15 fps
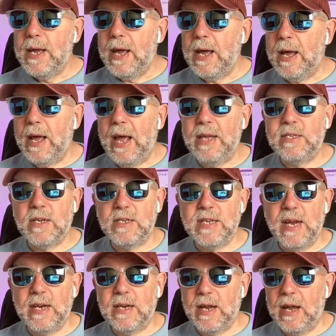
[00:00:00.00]
Uh, as I
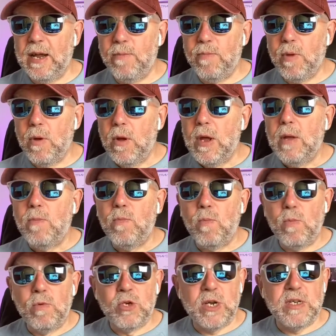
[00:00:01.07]
said, um,
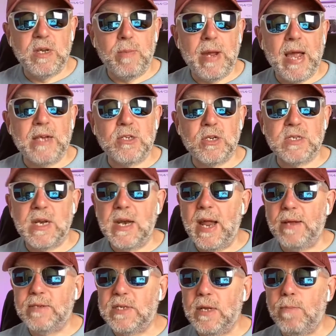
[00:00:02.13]
J C B has just
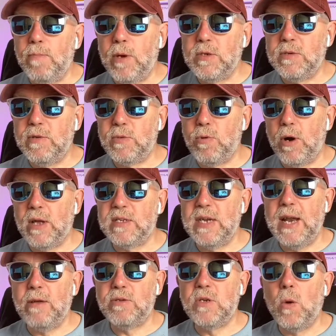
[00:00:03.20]
announced that most of its products are
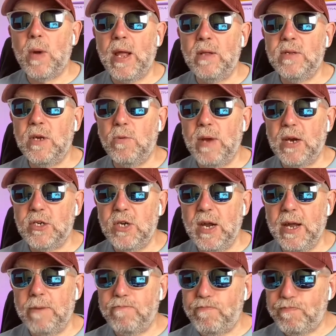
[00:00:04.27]
now sold out until next
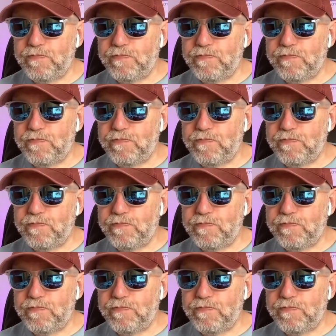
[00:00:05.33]
year.